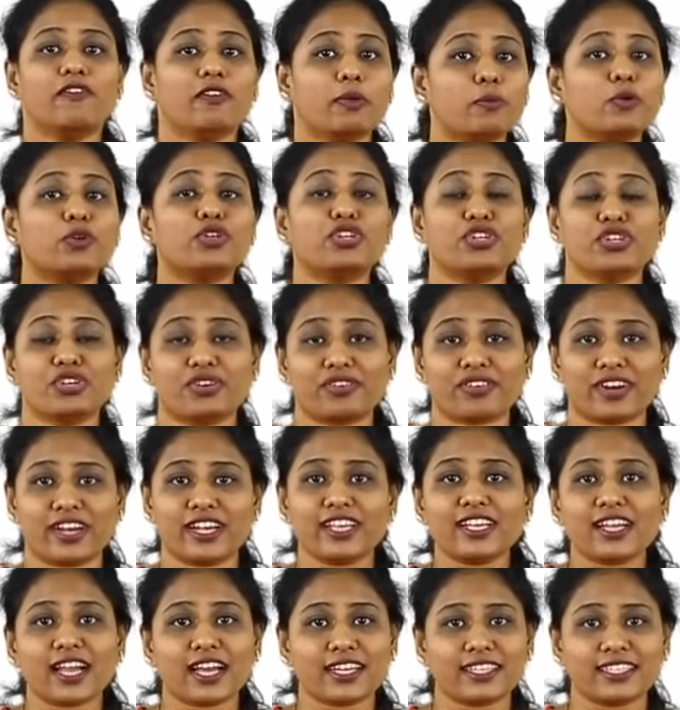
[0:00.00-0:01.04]
You put in your
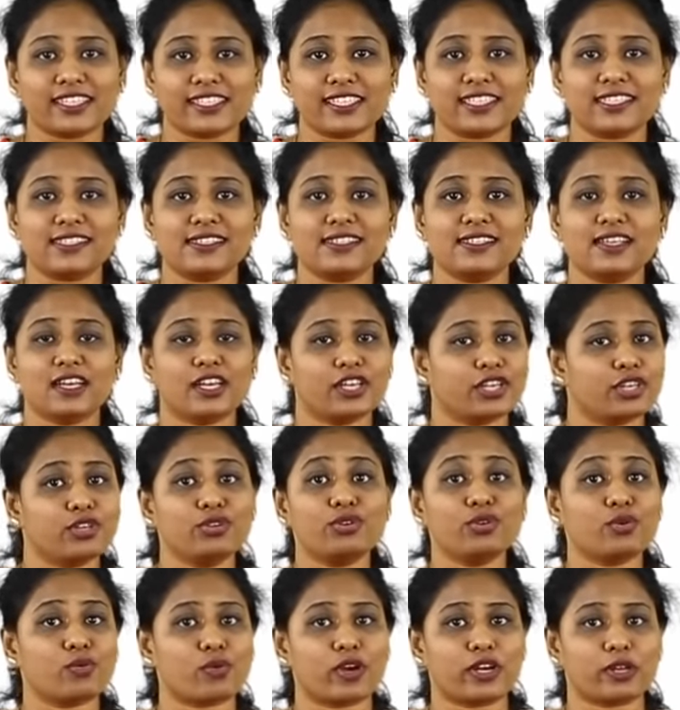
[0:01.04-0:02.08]
credit card details,
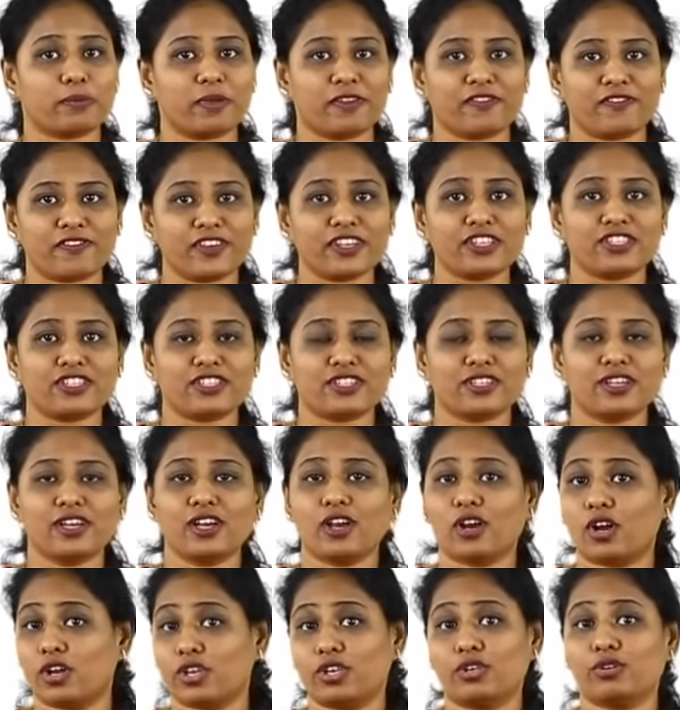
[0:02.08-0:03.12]
you don't want to be phished,
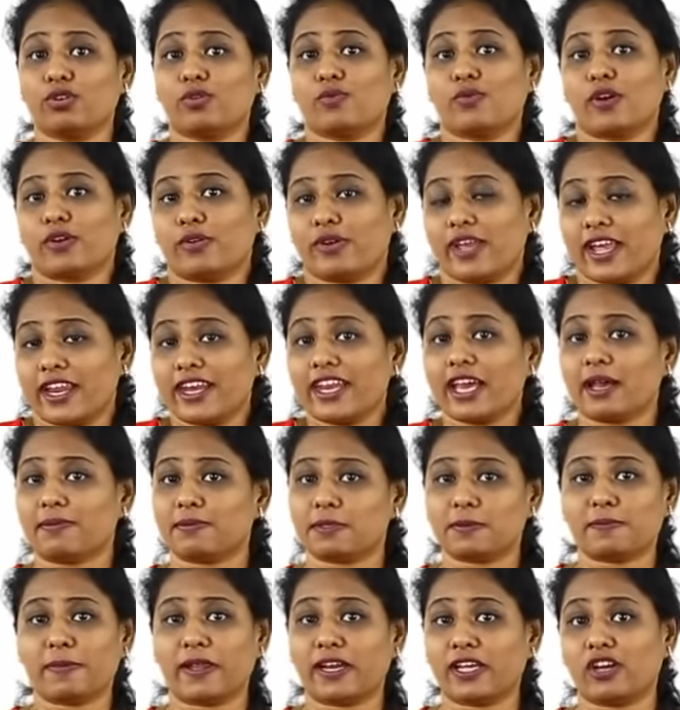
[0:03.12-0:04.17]
but you don't want to end
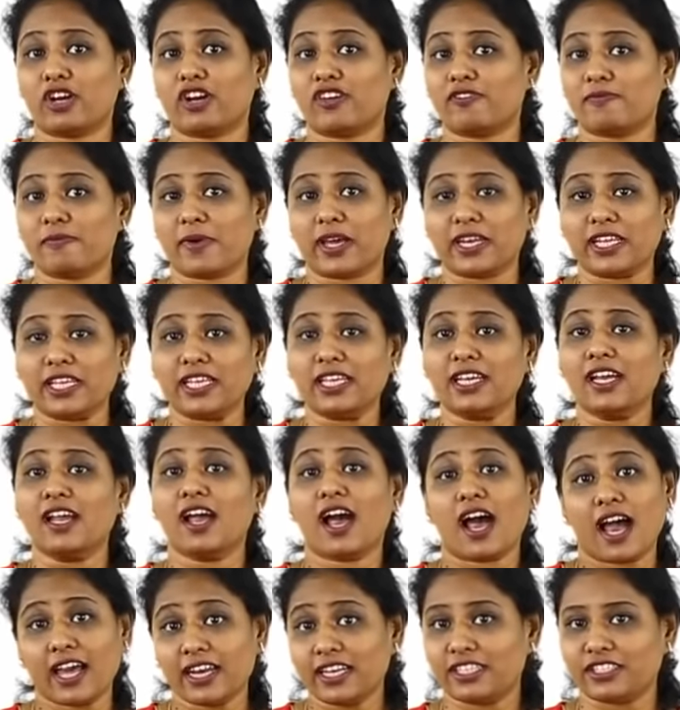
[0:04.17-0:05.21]
up spending a lot of money
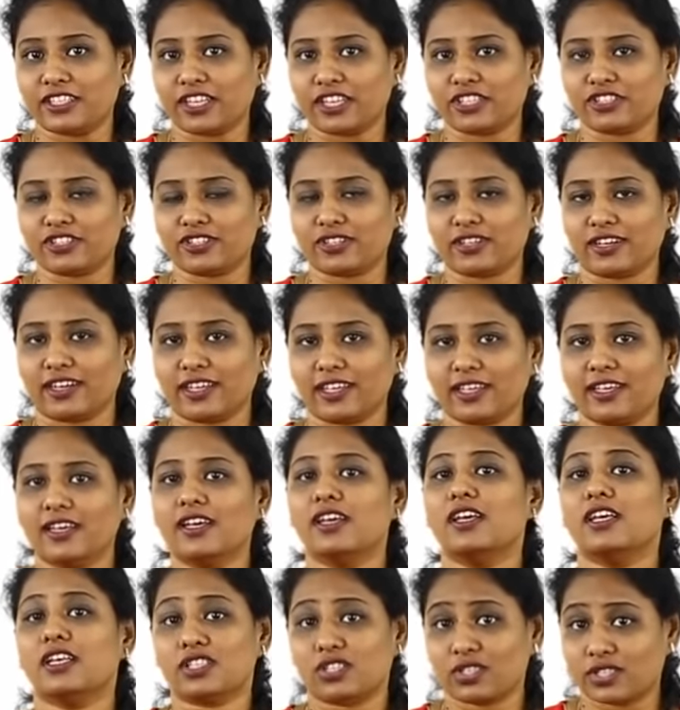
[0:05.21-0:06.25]
unintentionally.
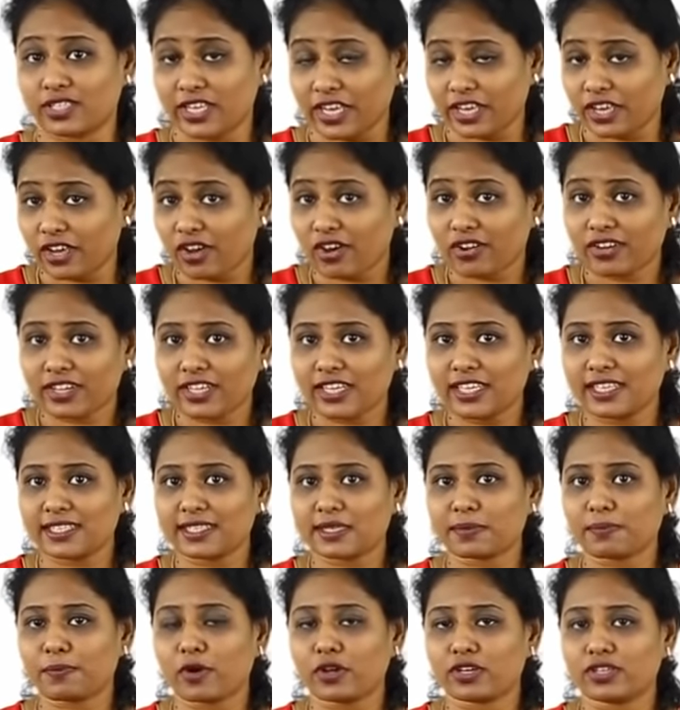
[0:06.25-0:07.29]
So security
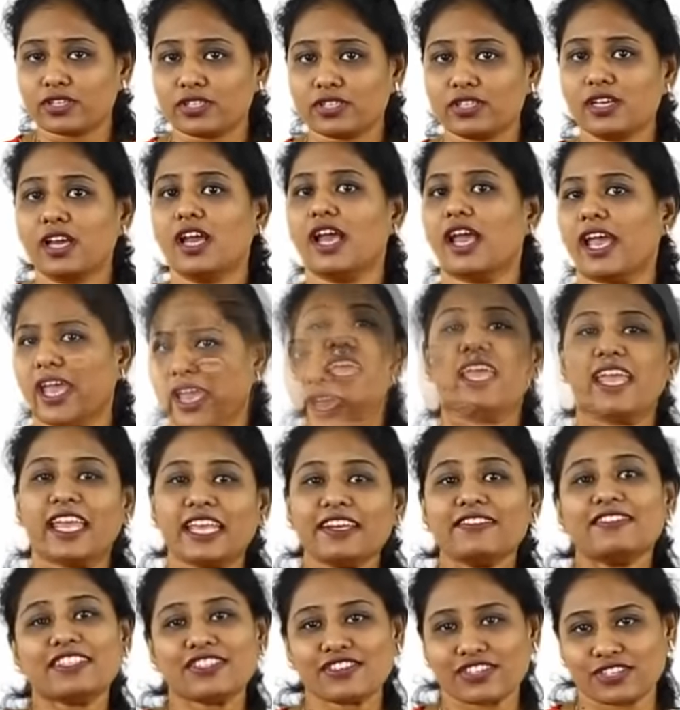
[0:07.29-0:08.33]
is important.
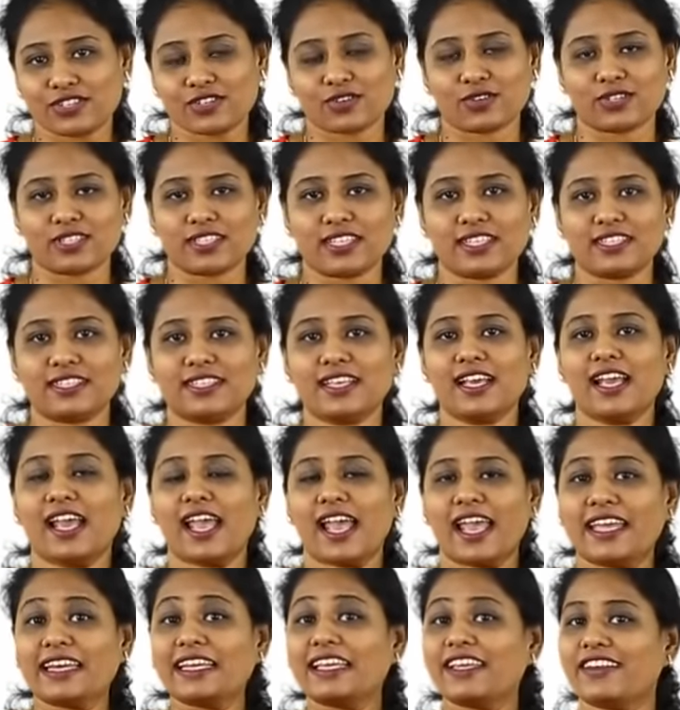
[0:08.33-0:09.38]
Invest resources
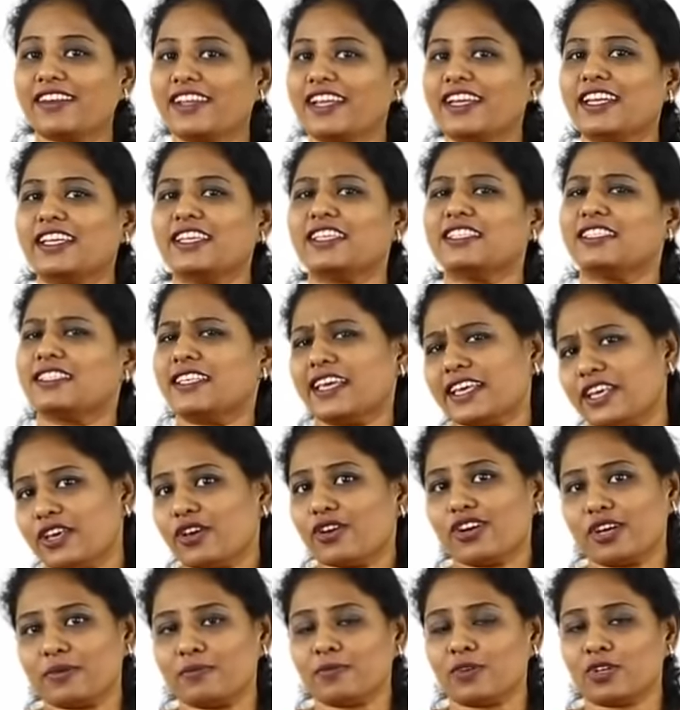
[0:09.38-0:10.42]
in creating a
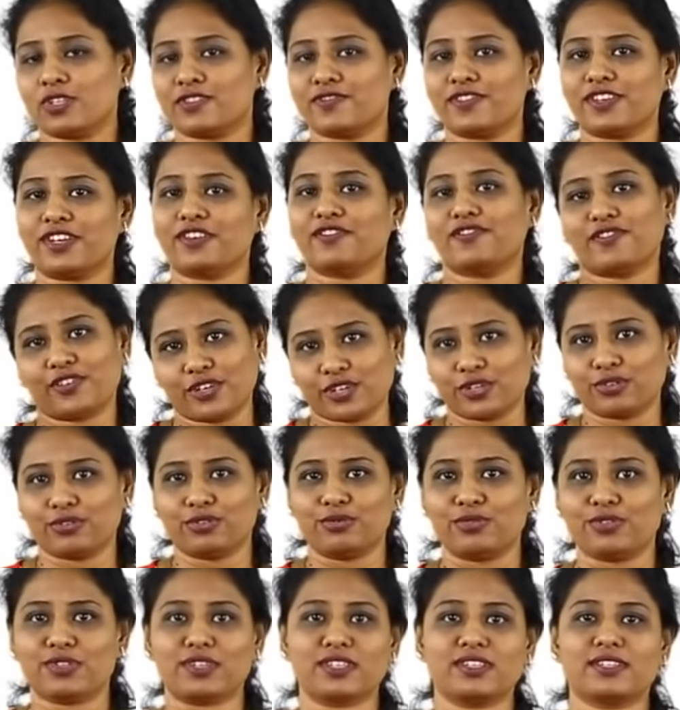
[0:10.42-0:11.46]
secure atmosphere for your
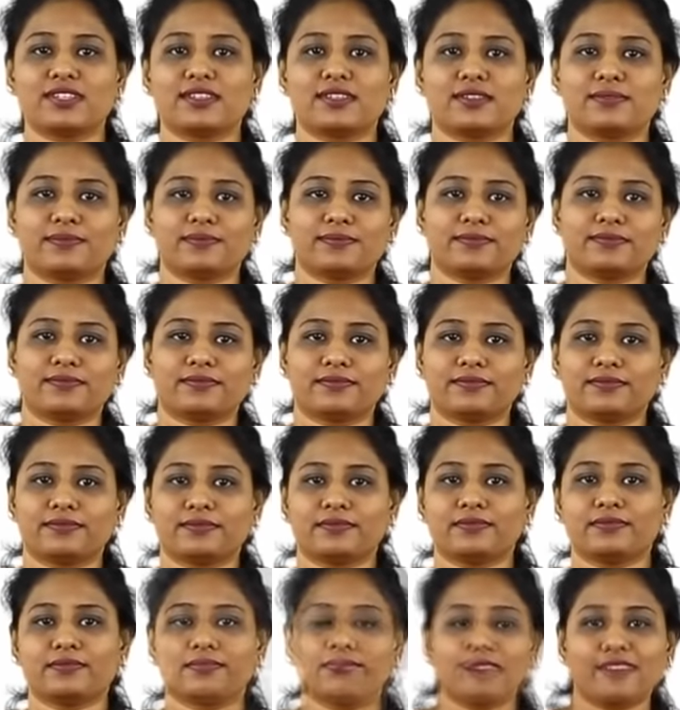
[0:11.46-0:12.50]
users.
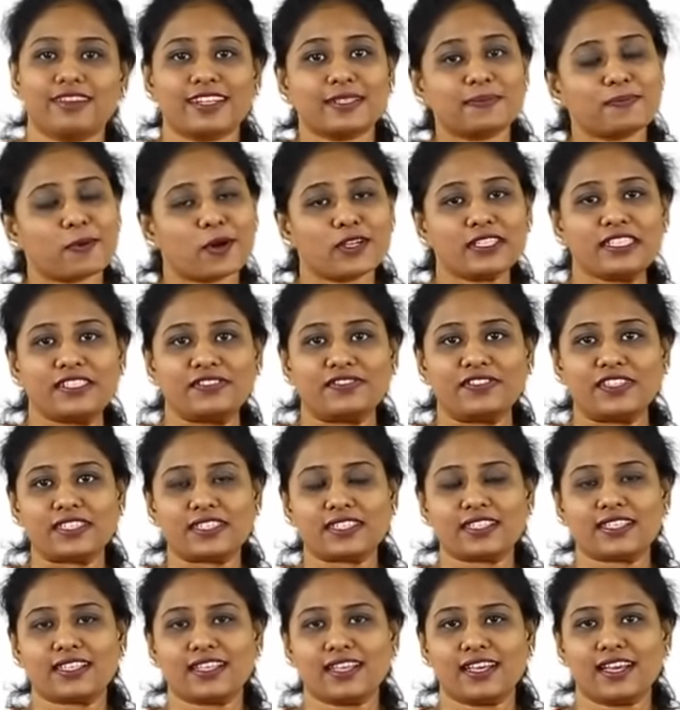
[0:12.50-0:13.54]

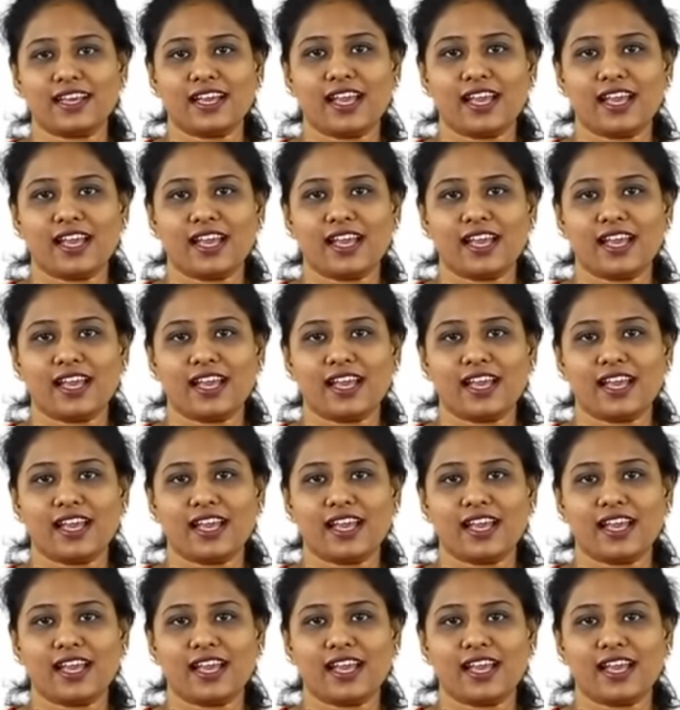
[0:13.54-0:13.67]
Responsiveness.